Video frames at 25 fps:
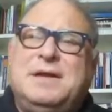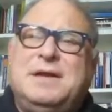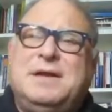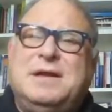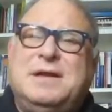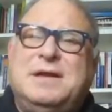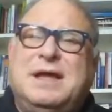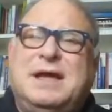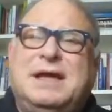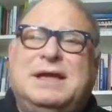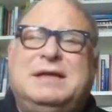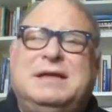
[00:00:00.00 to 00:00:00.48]

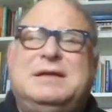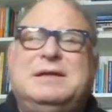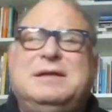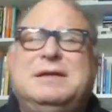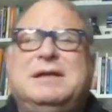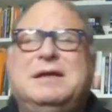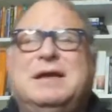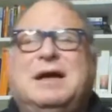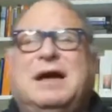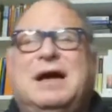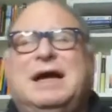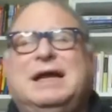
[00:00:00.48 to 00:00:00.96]
Then
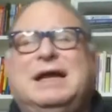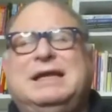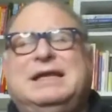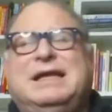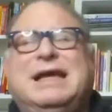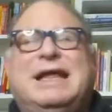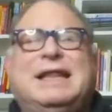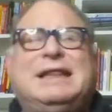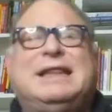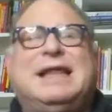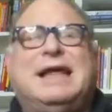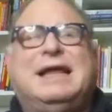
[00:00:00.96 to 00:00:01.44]
I
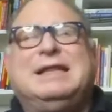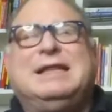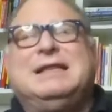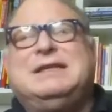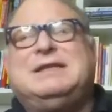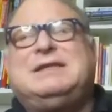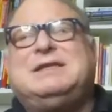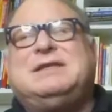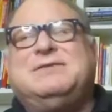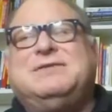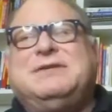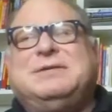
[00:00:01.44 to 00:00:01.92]
get that
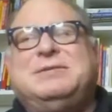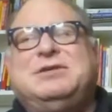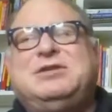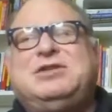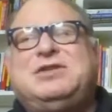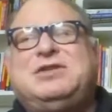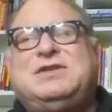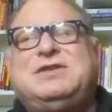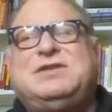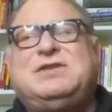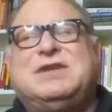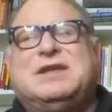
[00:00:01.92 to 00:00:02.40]
list of
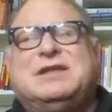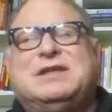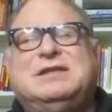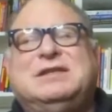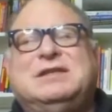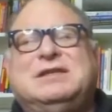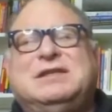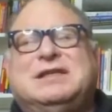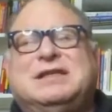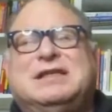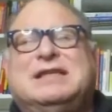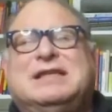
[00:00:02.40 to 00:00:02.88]
images, and
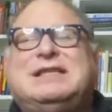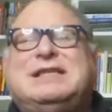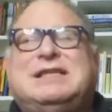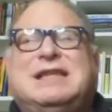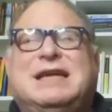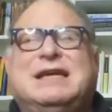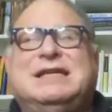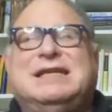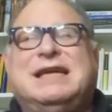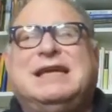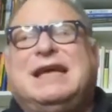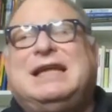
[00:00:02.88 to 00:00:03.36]
the list
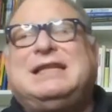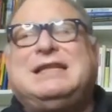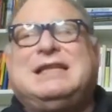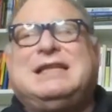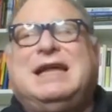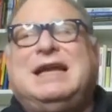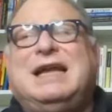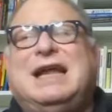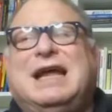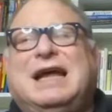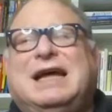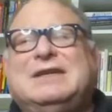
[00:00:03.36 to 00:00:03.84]
I get
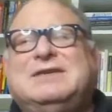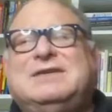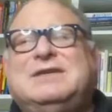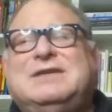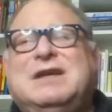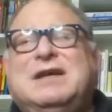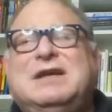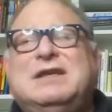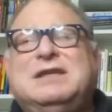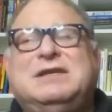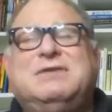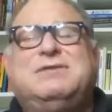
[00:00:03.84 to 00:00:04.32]
then has
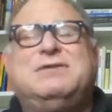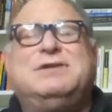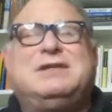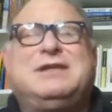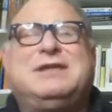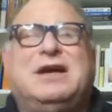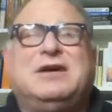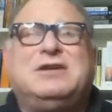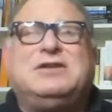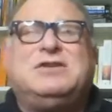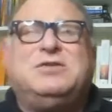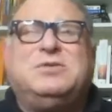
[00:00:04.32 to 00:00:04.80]
different
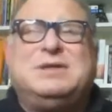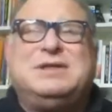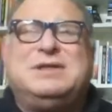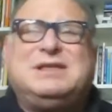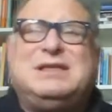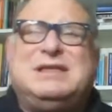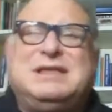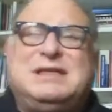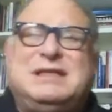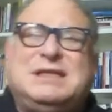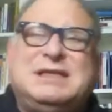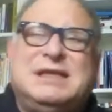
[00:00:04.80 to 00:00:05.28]

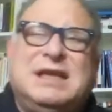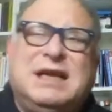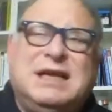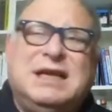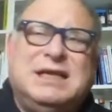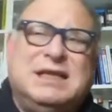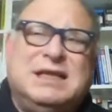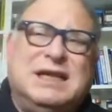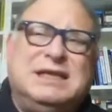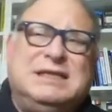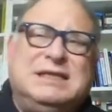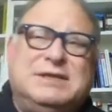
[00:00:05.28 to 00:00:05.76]
characteristics,
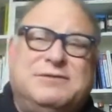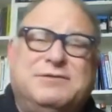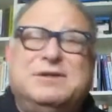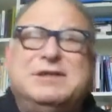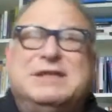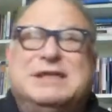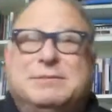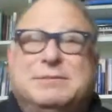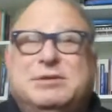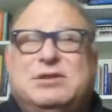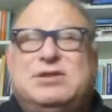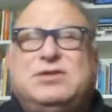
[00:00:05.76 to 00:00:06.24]
like
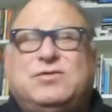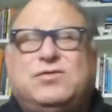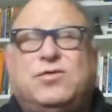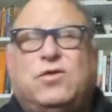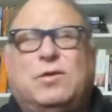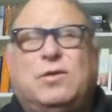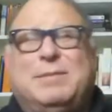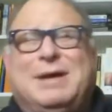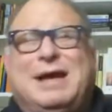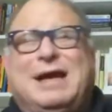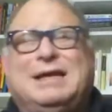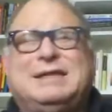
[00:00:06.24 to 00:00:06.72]
different image
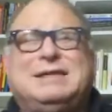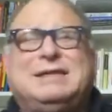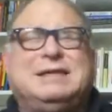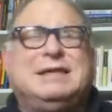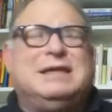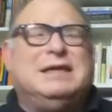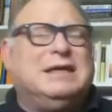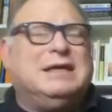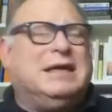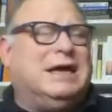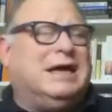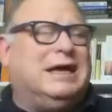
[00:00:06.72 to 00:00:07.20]
format.
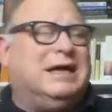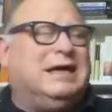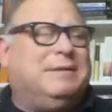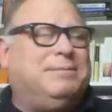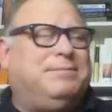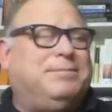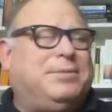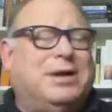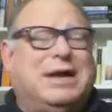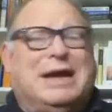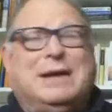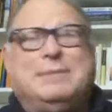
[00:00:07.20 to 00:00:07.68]

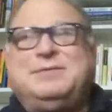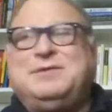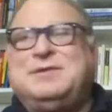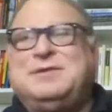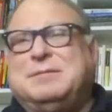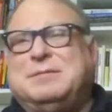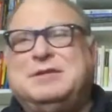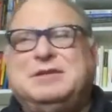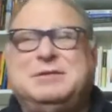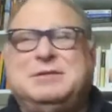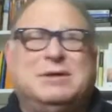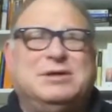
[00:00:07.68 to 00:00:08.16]
Perhaps
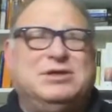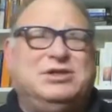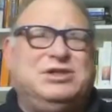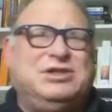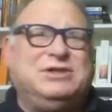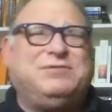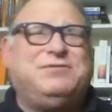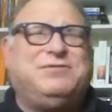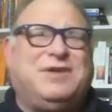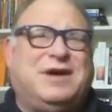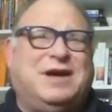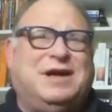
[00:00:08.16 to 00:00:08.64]
some of them are
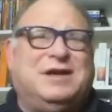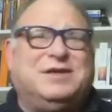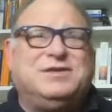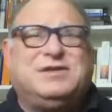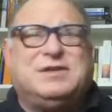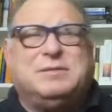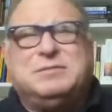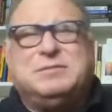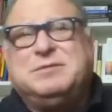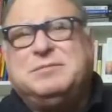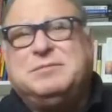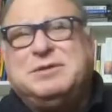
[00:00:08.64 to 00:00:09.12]
GIF files,
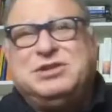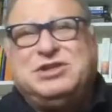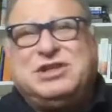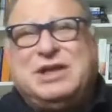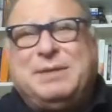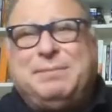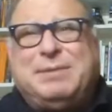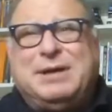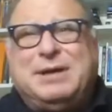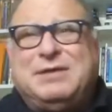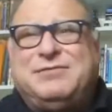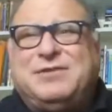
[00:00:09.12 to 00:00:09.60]
some of them are
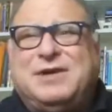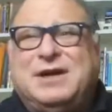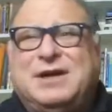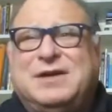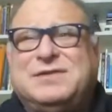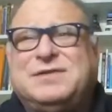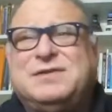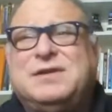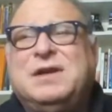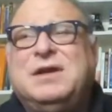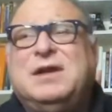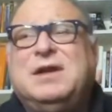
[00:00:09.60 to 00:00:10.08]
JPEG
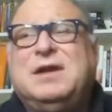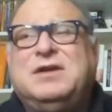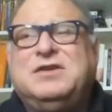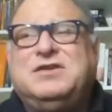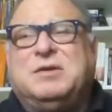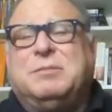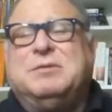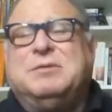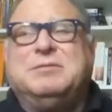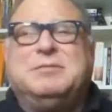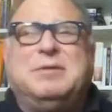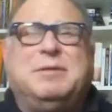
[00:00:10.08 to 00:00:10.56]
files,
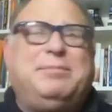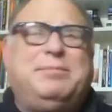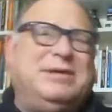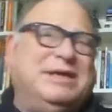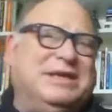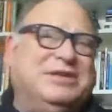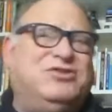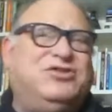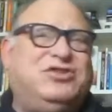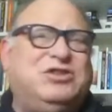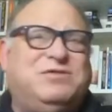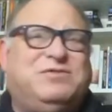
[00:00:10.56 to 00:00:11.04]
some of them are
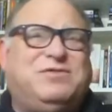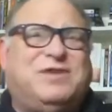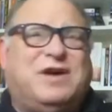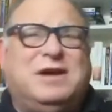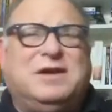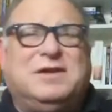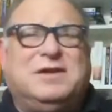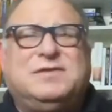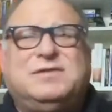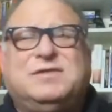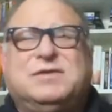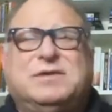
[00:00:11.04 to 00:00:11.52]
PNG
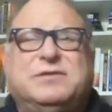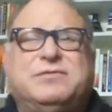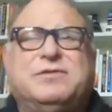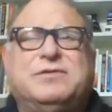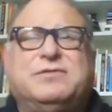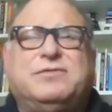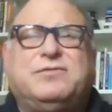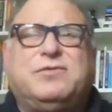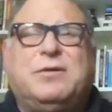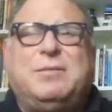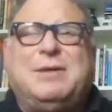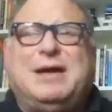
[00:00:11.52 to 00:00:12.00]
files,
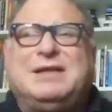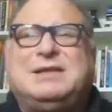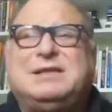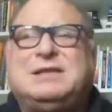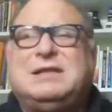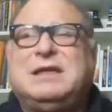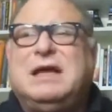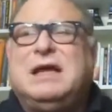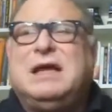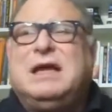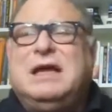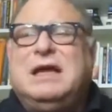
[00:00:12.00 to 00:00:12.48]
different formats,
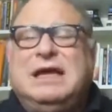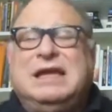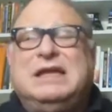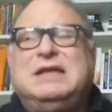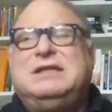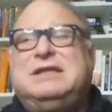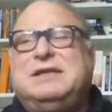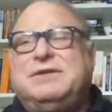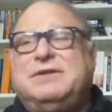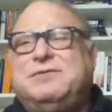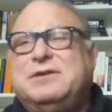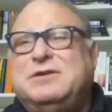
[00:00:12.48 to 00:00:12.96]

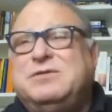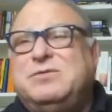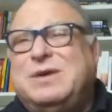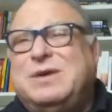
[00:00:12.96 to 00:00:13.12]
in different